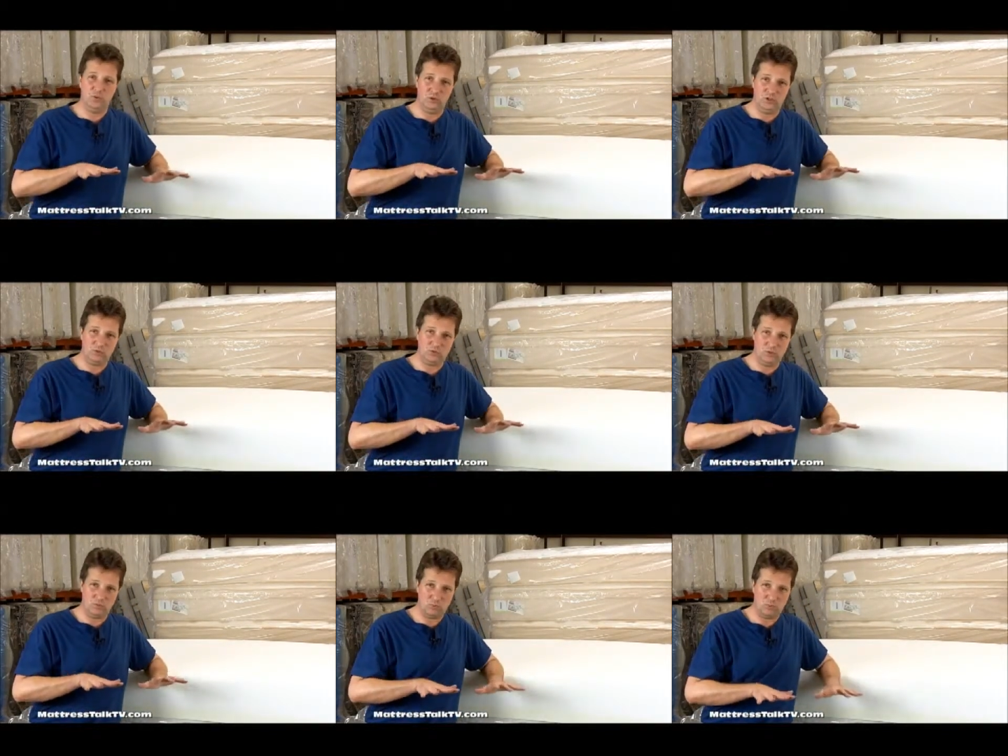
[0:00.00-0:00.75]
They want to
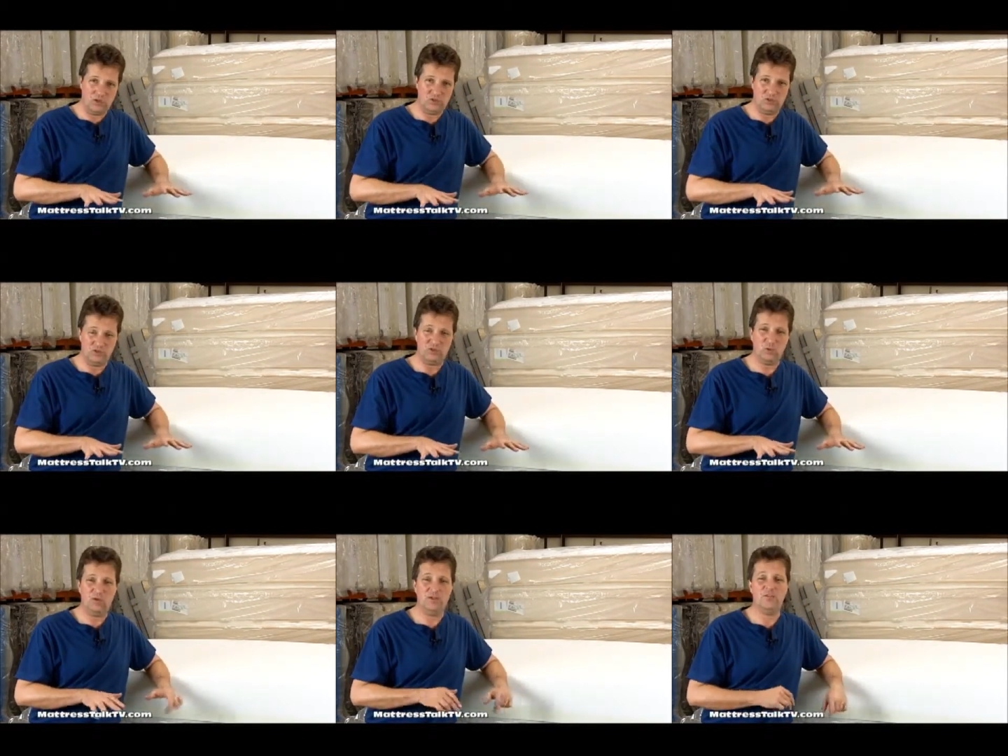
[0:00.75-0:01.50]
compress it
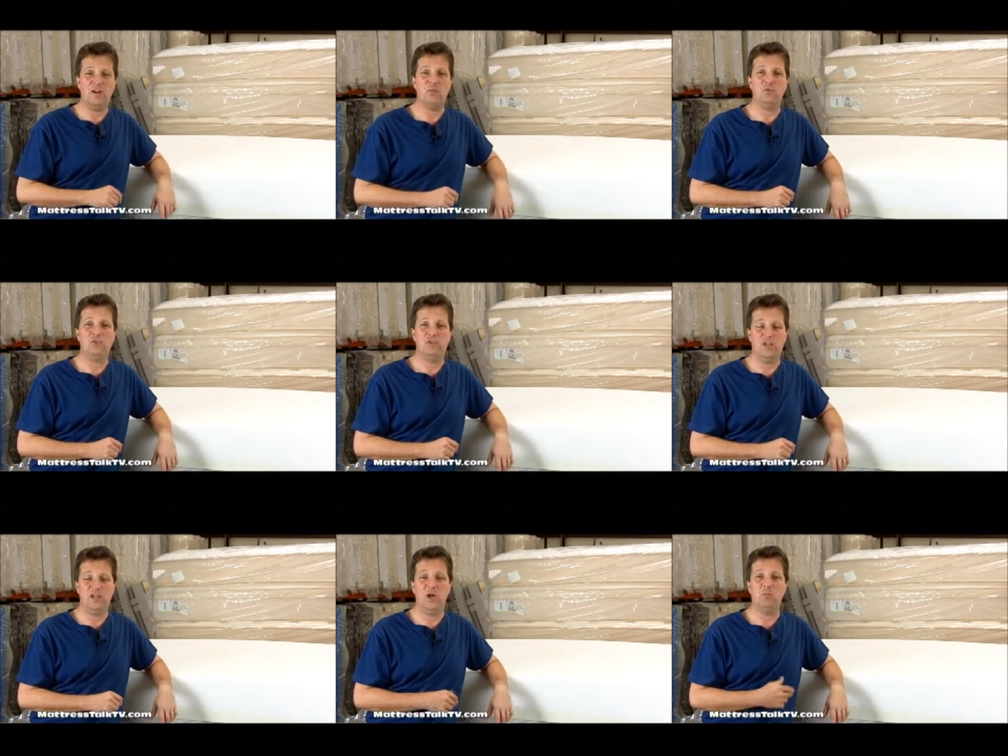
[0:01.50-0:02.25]

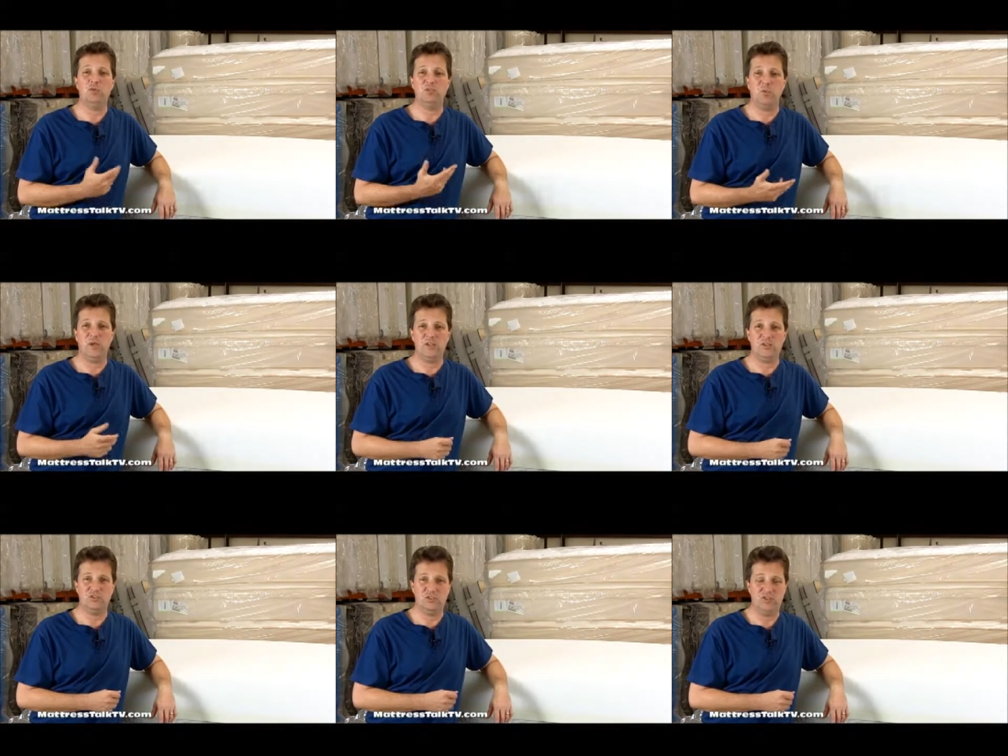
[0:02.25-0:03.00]
25%. How much
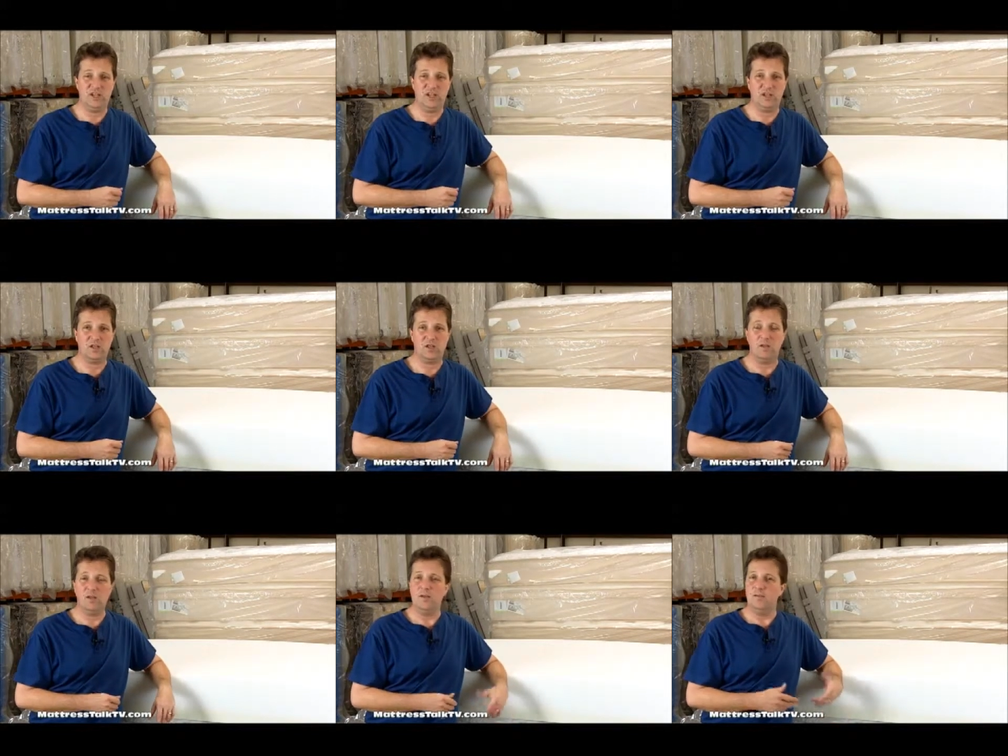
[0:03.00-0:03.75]
weight does it take?